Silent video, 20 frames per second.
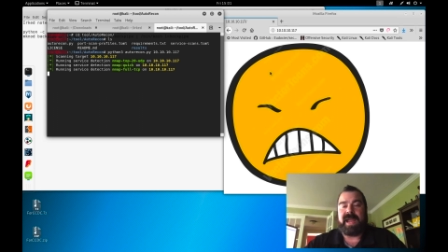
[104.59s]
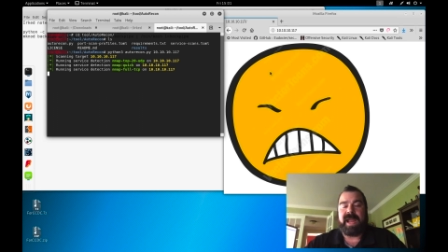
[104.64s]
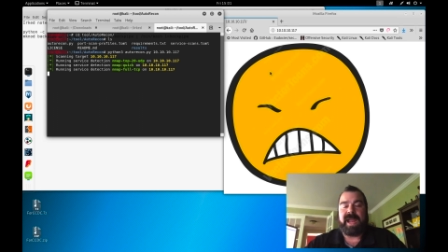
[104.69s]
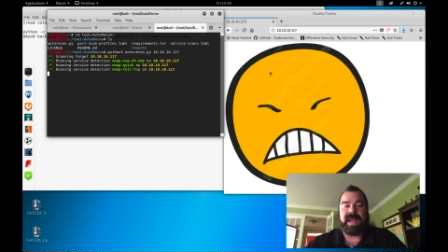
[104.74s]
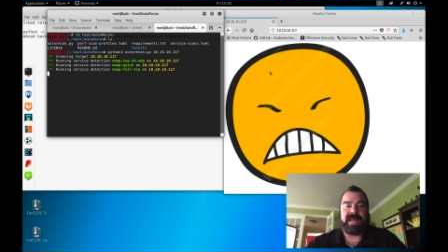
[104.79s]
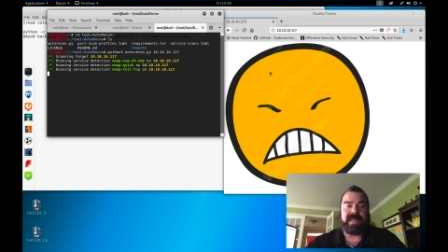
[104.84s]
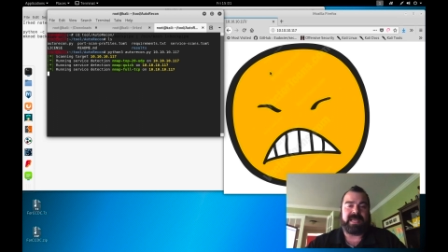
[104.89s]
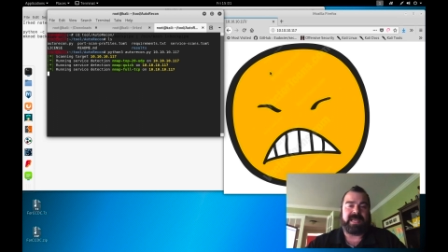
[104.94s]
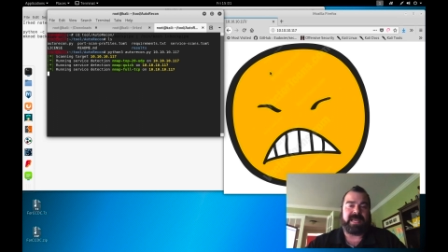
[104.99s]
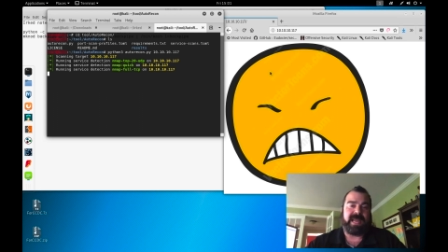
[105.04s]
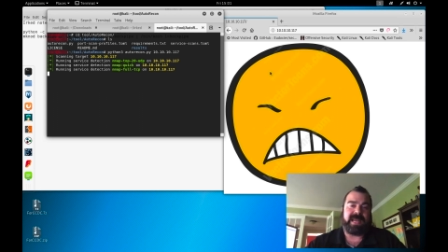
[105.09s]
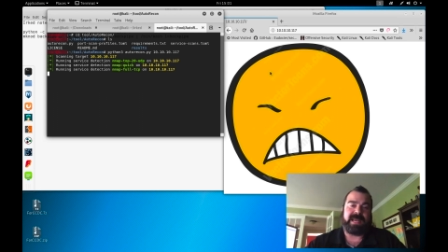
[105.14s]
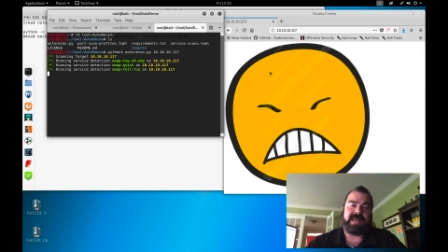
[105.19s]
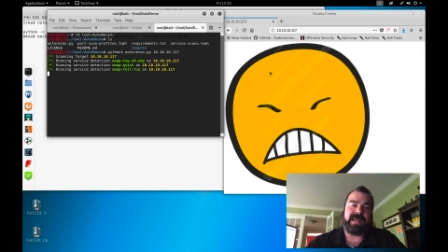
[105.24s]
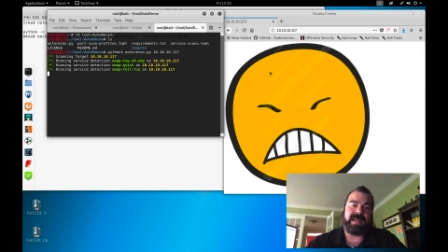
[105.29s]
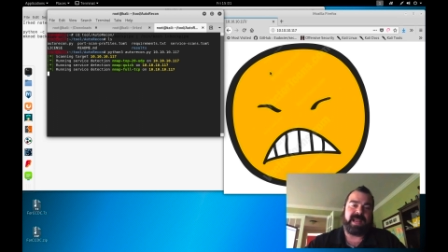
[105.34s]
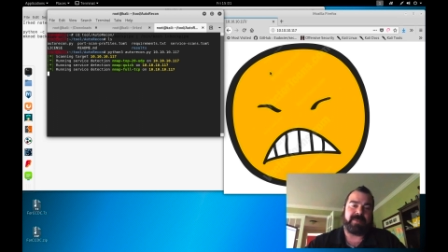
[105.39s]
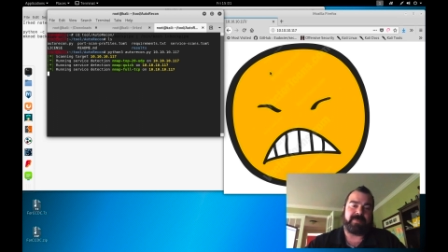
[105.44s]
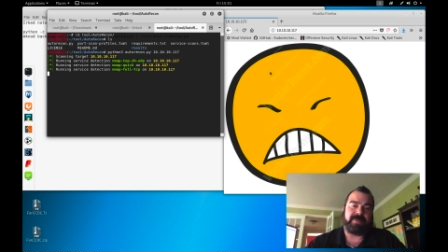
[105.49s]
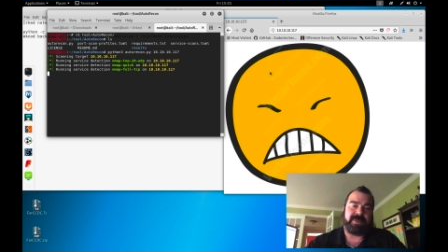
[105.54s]
any
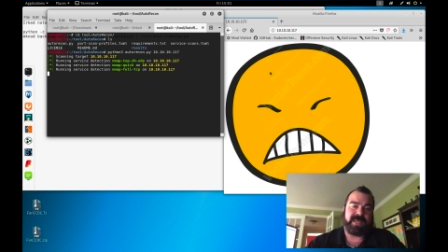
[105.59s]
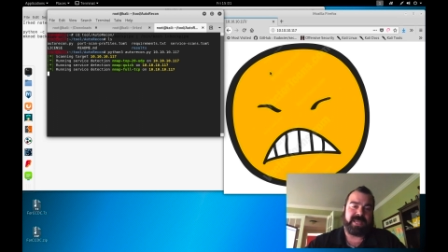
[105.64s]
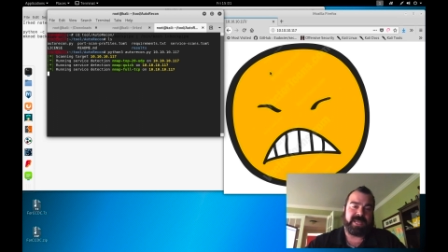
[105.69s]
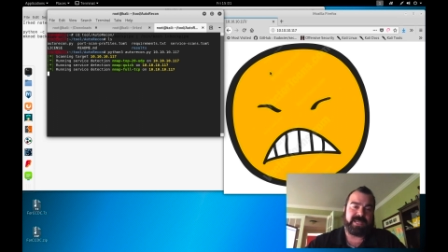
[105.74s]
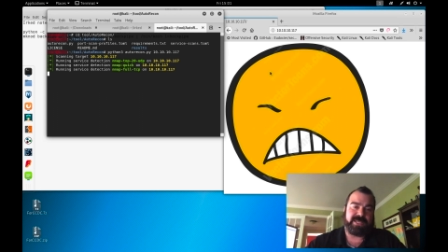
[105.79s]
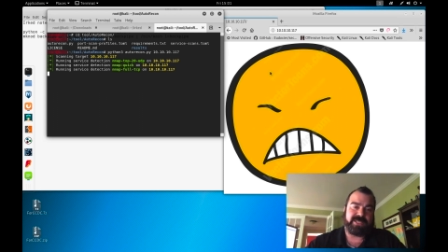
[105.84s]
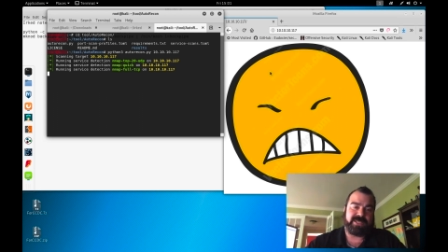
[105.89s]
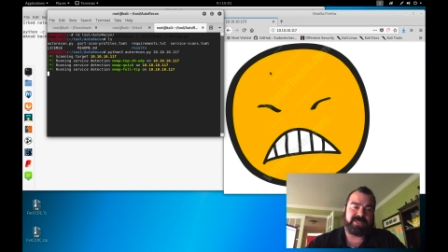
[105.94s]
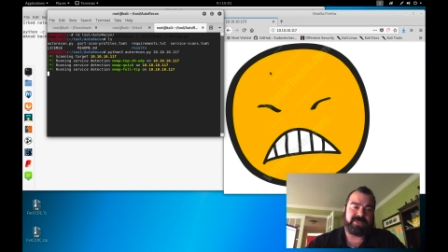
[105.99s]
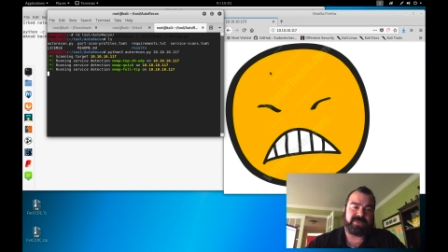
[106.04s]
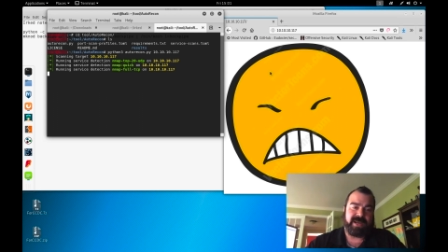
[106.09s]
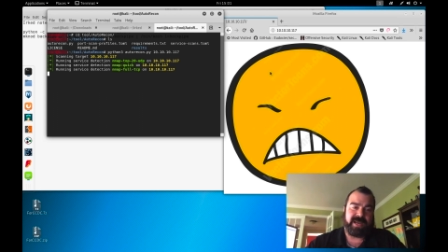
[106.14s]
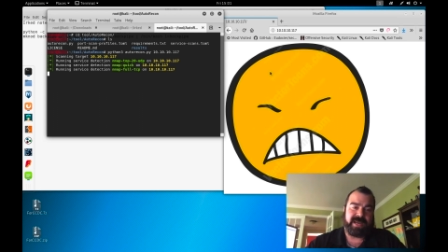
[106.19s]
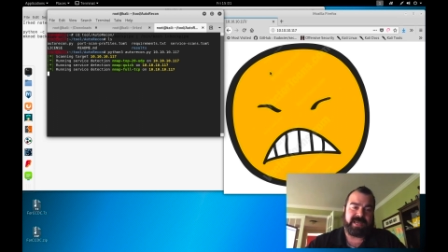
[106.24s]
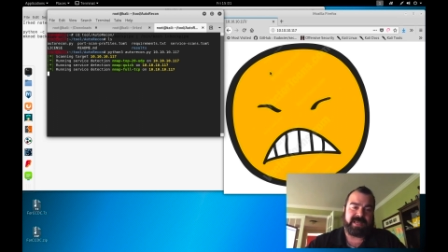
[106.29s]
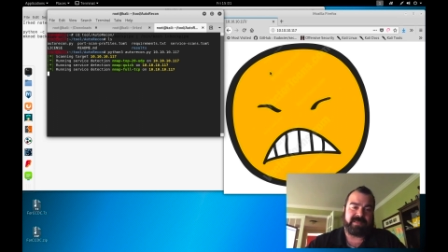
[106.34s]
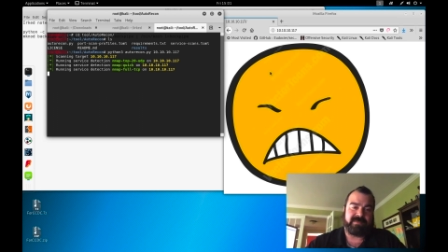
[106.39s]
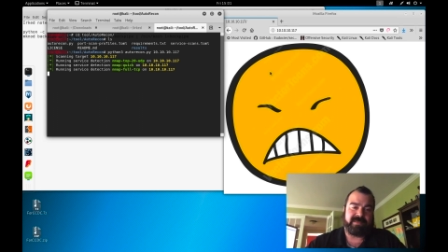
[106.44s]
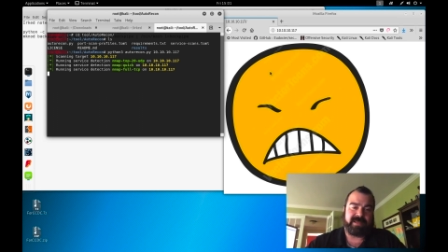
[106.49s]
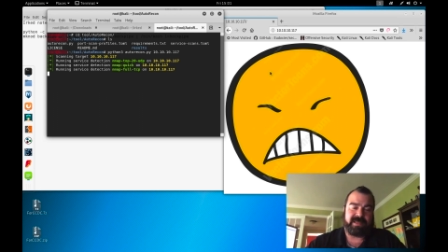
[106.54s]
hidden applications or
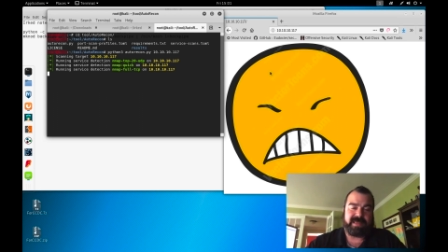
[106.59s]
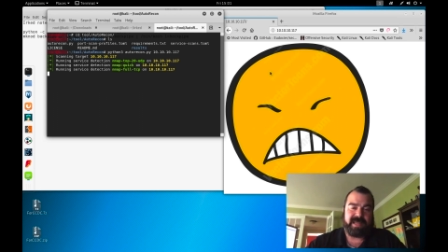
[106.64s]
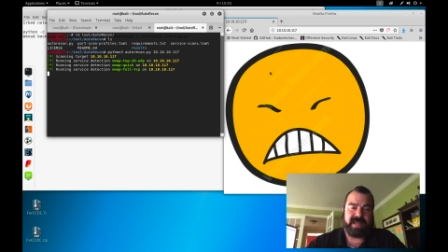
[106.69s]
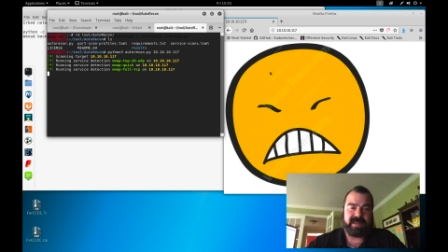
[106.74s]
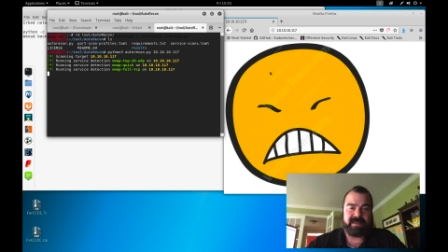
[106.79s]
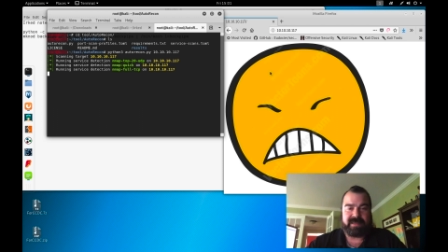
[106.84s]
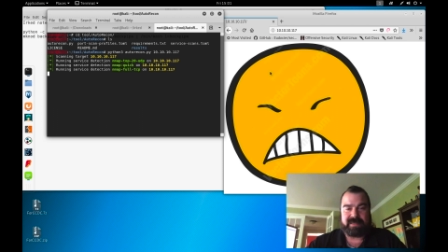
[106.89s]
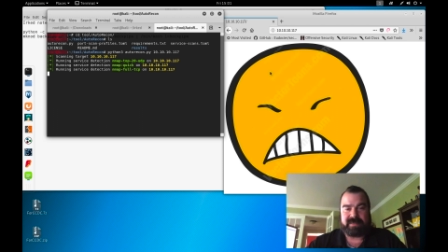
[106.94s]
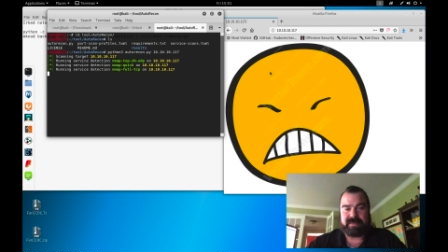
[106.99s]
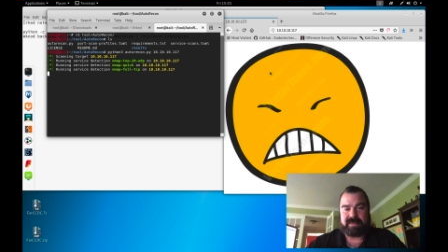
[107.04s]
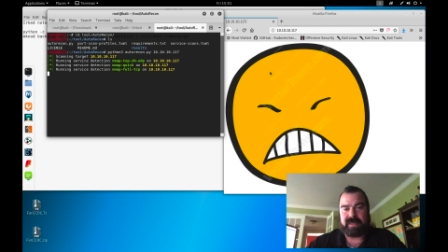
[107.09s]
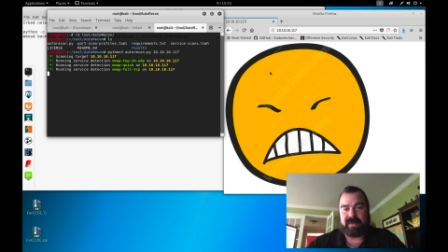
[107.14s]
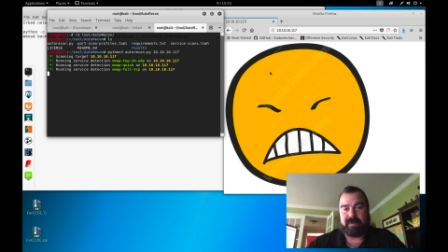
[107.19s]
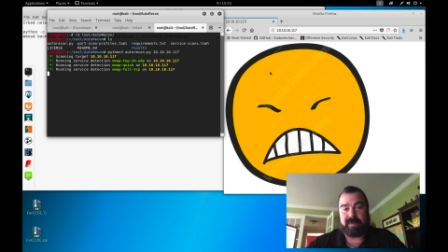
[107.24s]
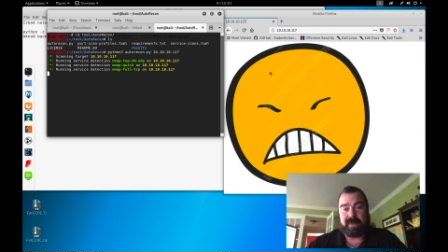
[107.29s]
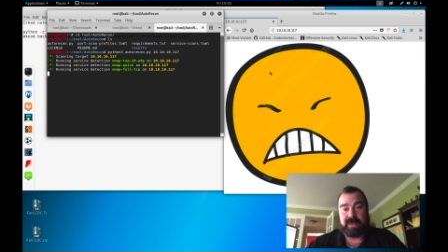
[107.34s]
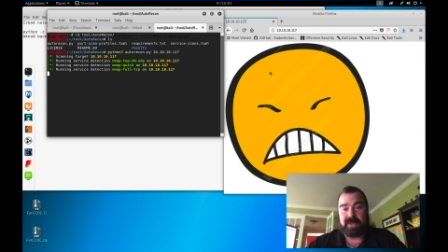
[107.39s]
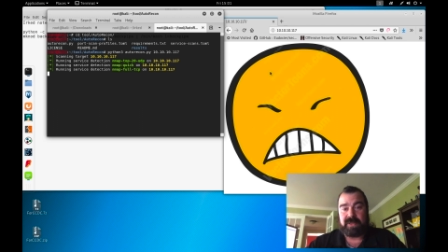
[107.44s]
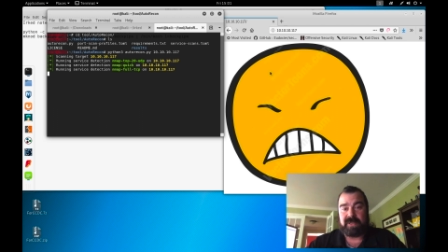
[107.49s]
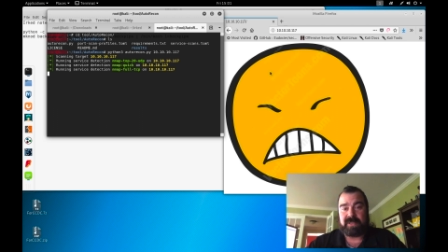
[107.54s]
anything like that that's going to
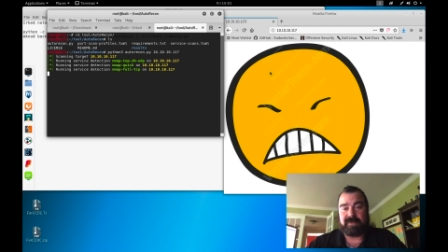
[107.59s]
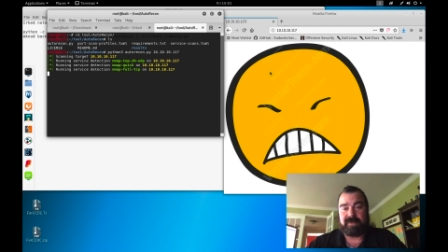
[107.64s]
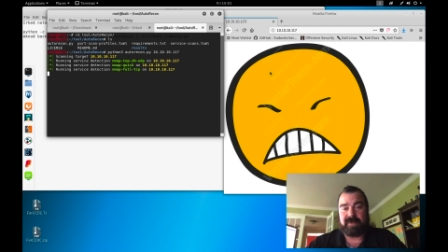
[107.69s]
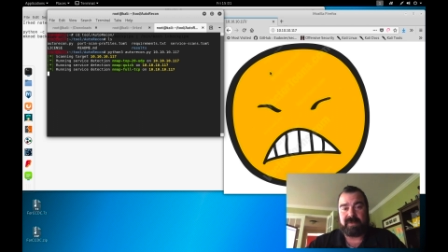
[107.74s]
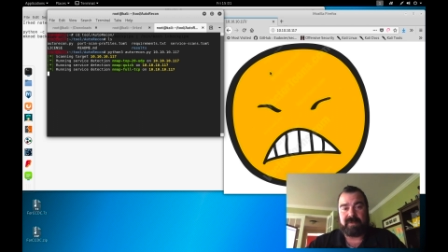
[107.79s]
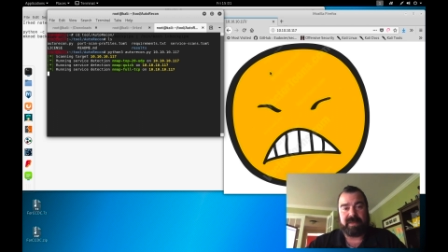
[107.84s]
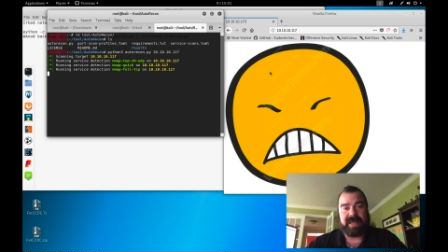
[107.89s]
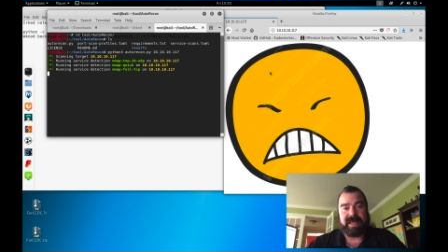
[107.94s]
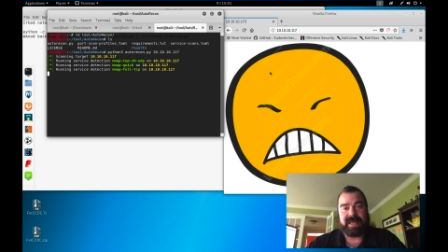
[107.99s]
be useful